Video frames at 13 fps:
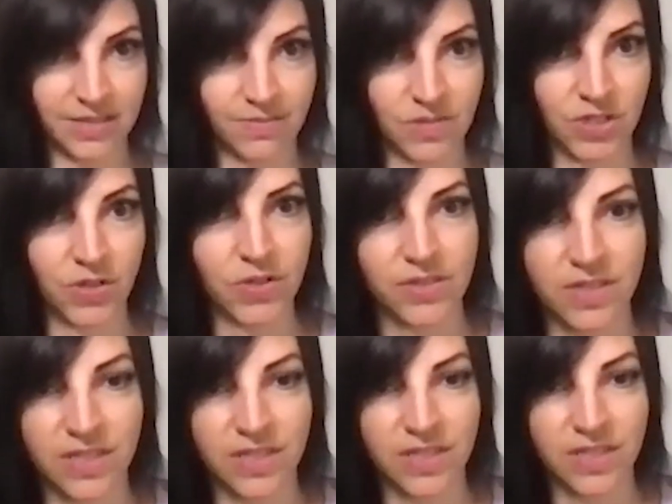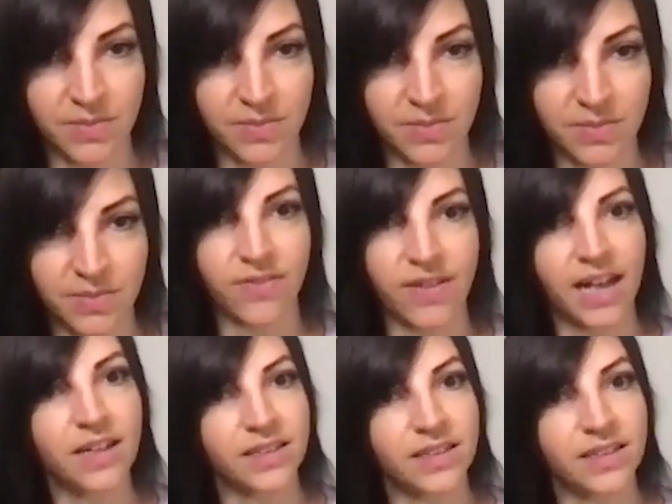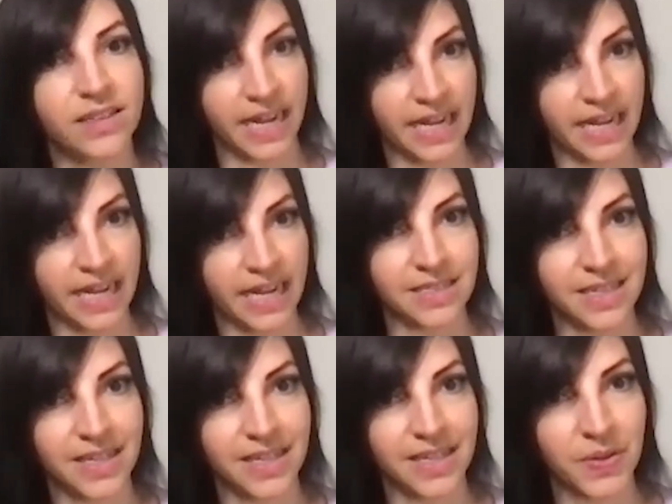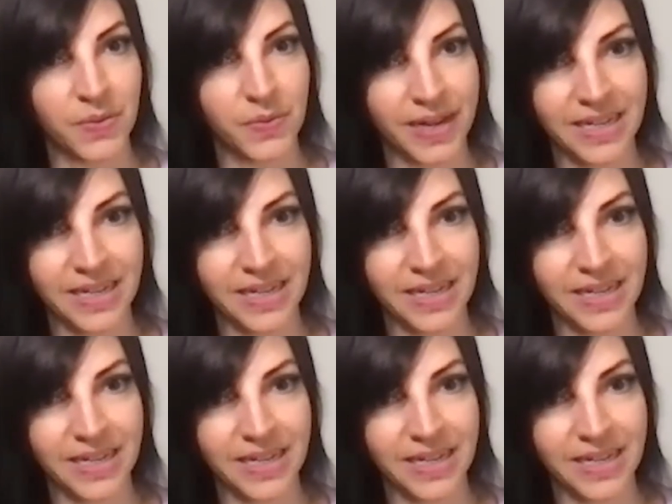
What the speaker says: Joseph Stalin himself held in their hands, right?